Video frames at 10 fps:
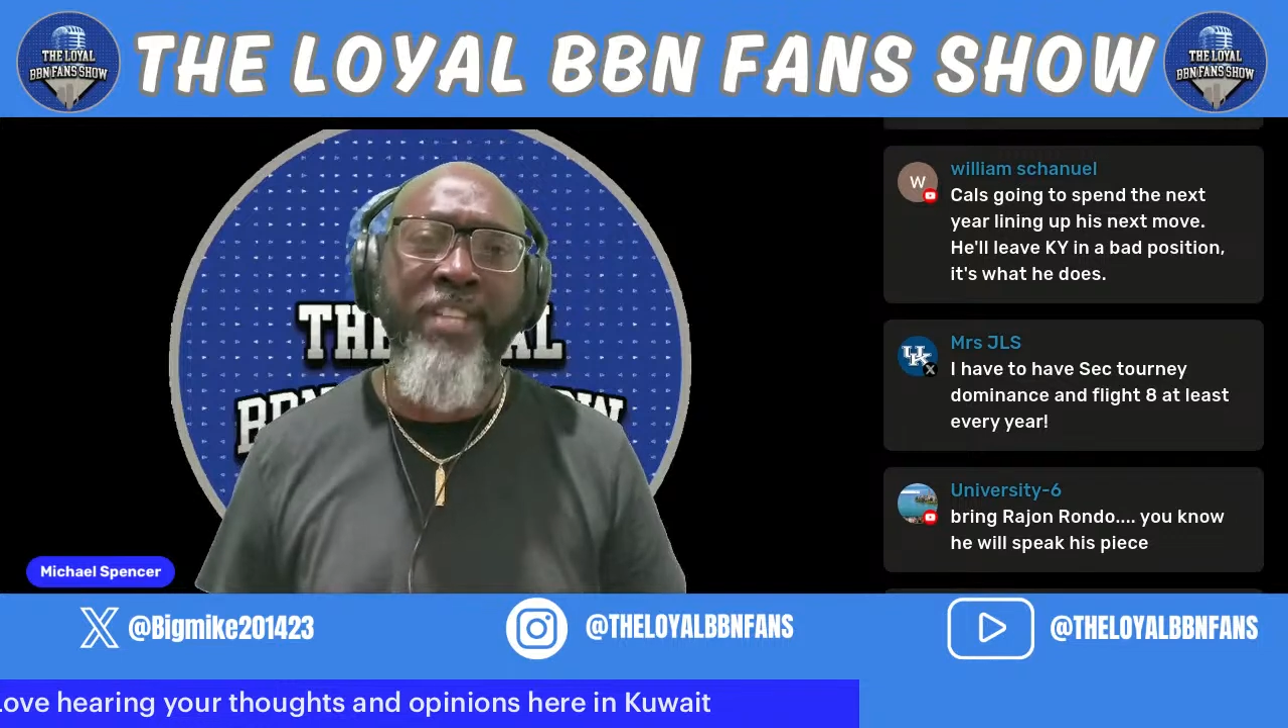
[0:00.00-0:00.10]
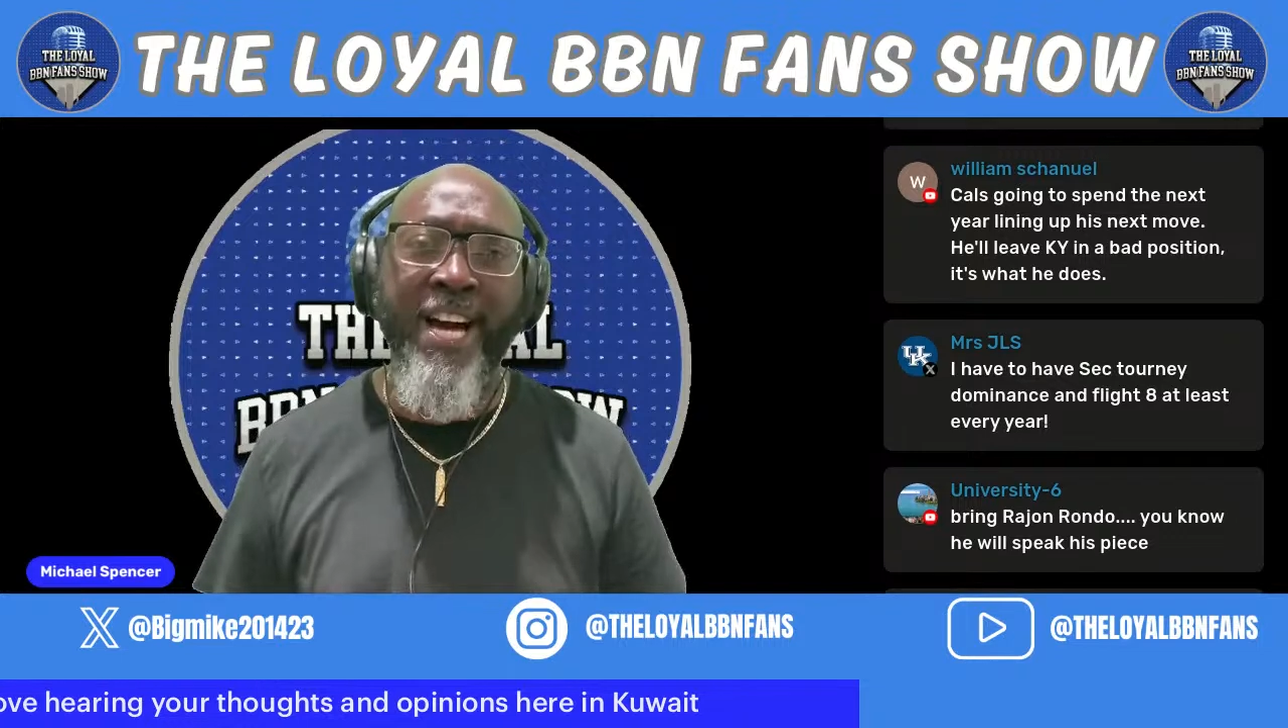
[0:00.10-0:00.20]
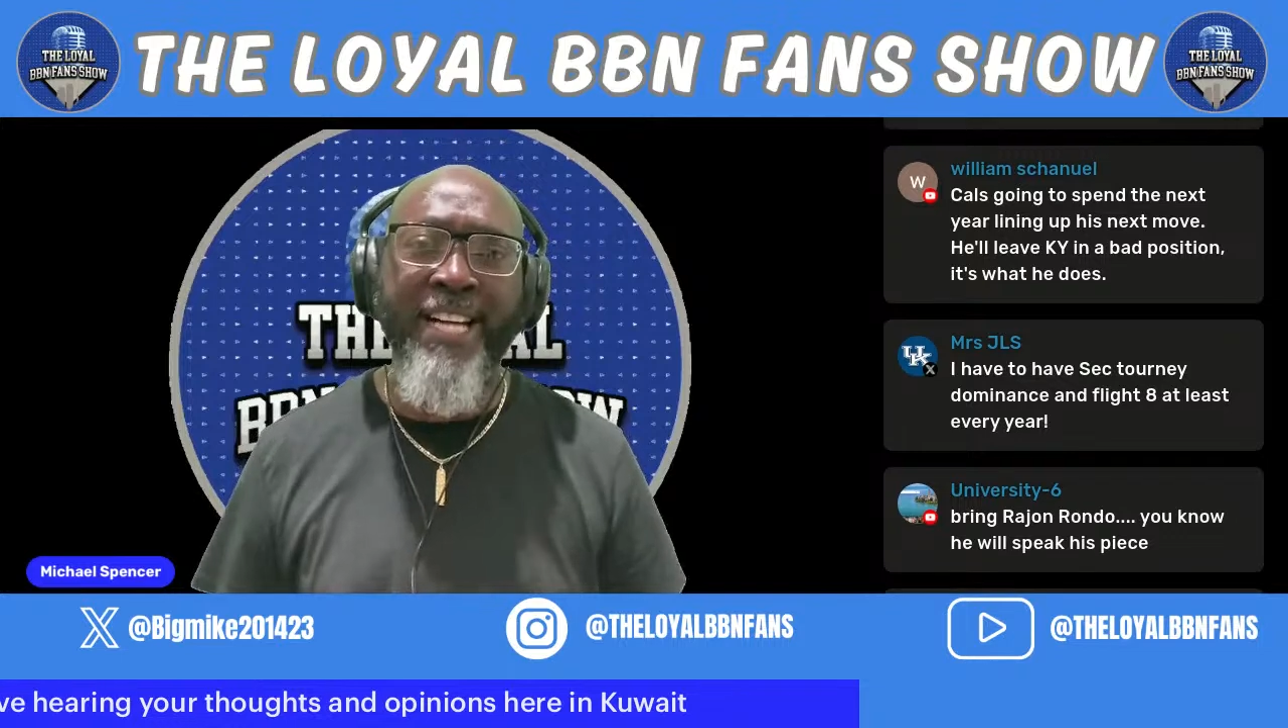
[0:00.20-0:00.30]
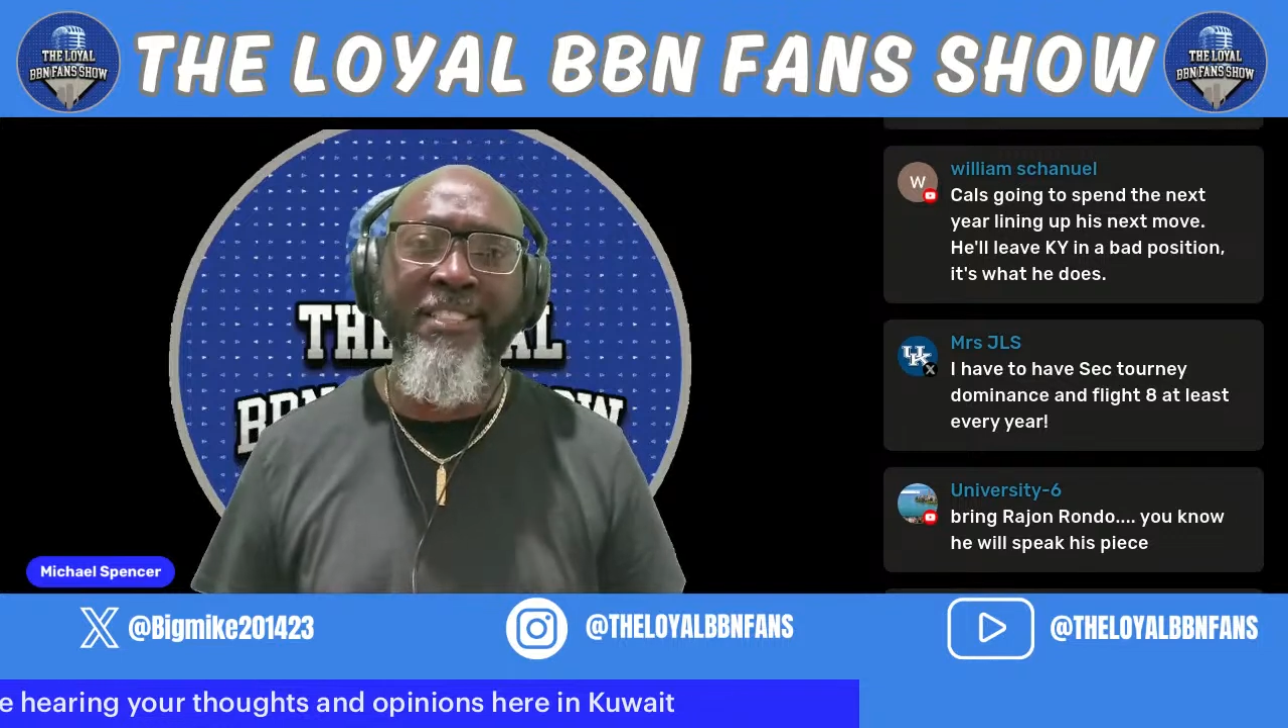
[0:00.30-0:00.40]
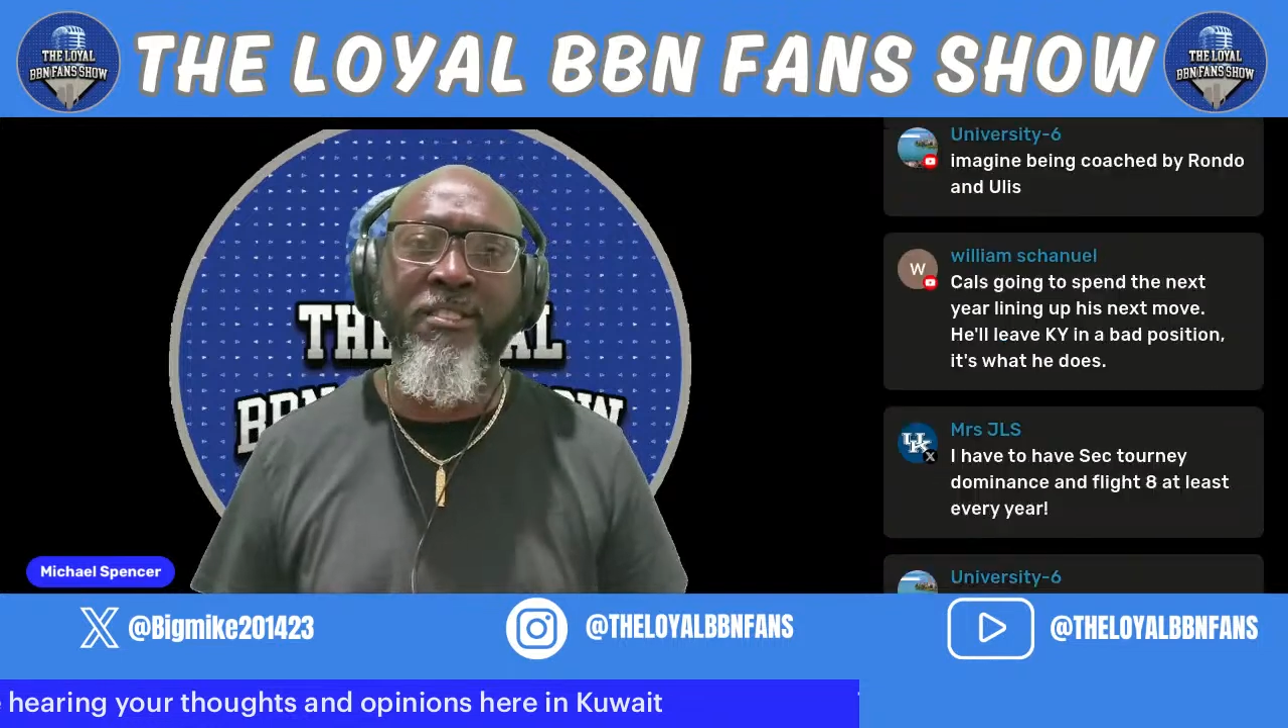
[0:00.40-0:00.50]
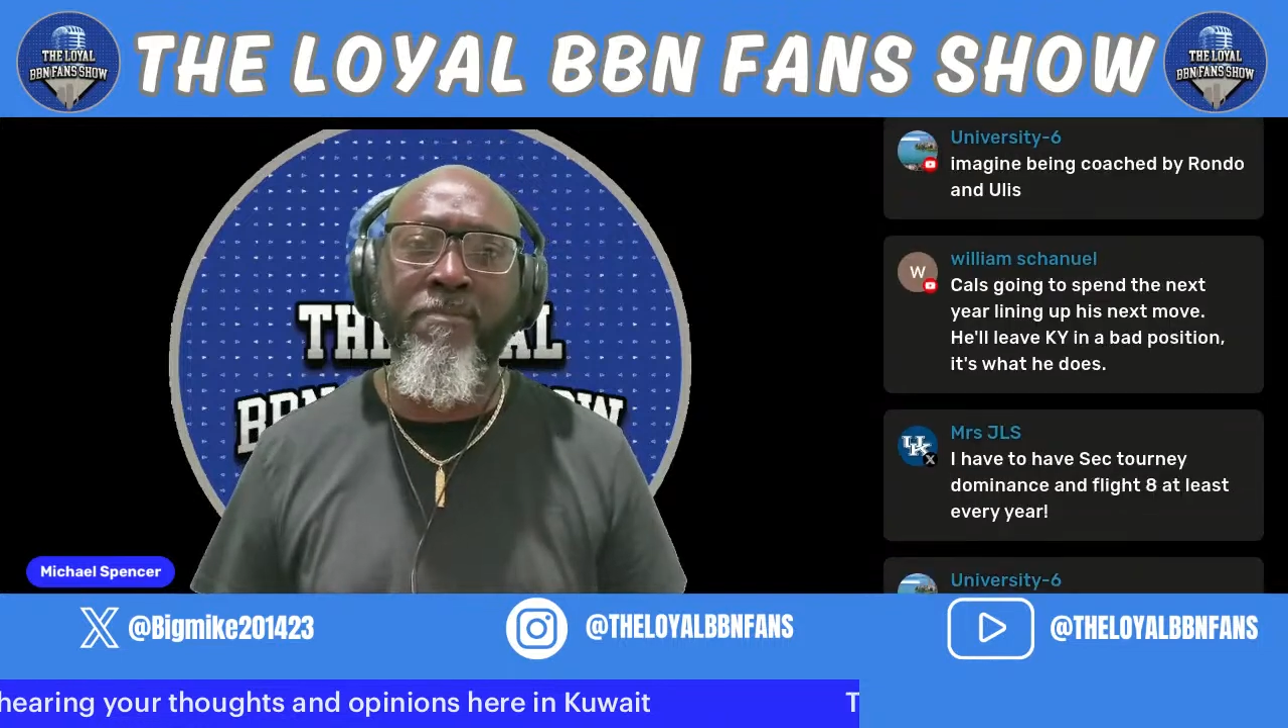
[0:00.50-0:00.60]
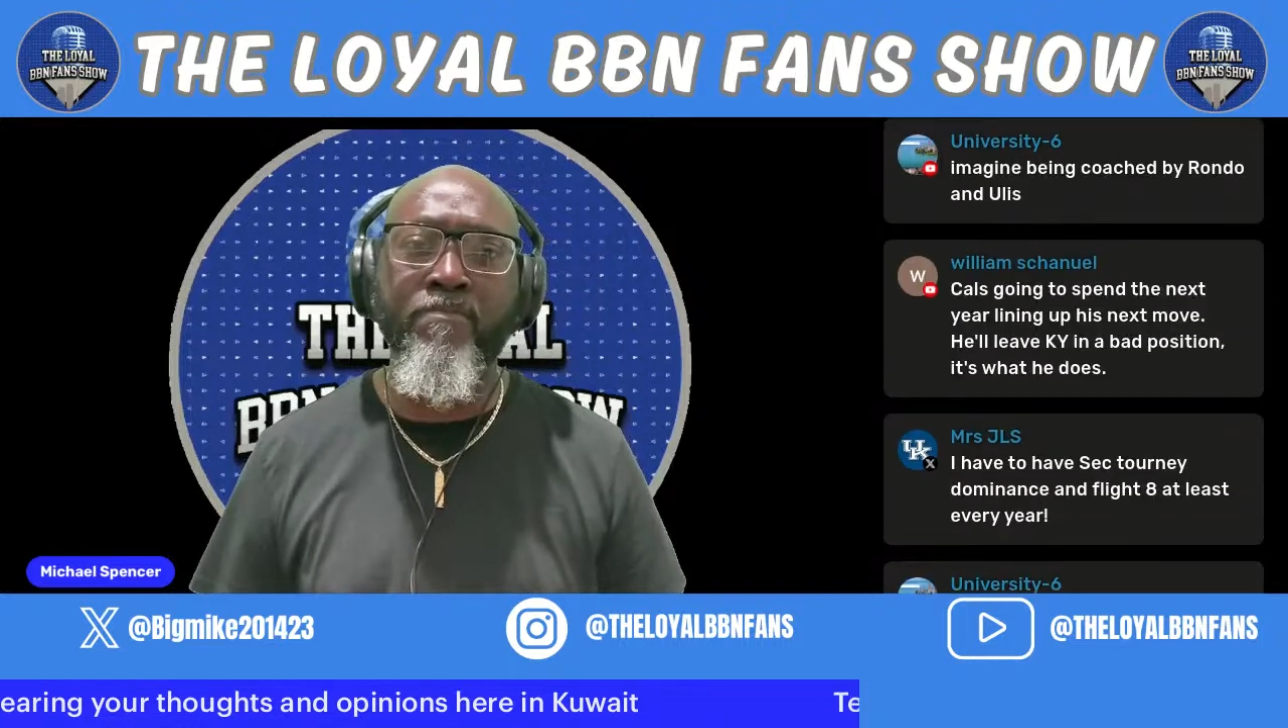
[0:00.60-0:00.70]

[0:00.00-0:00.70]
guys.